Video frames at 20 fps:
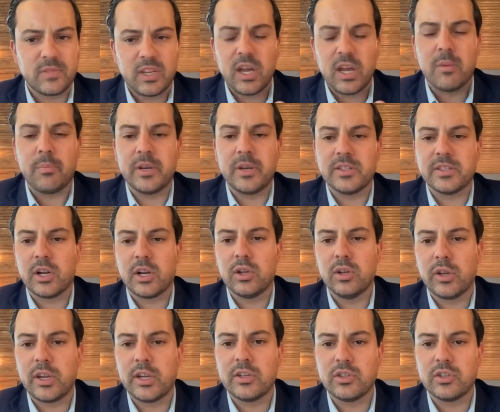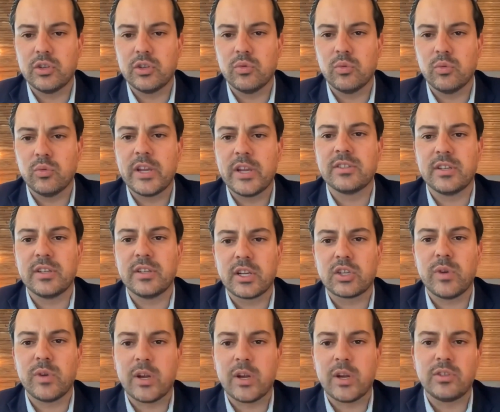companies that are looking to raise in the
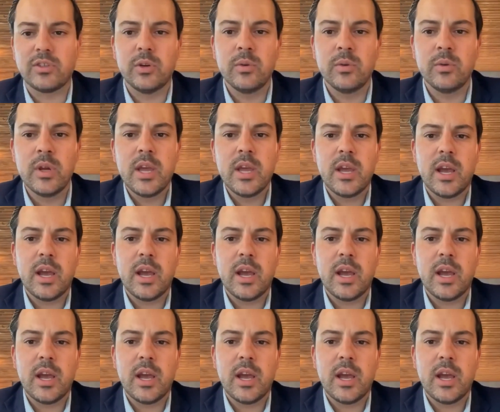next round too.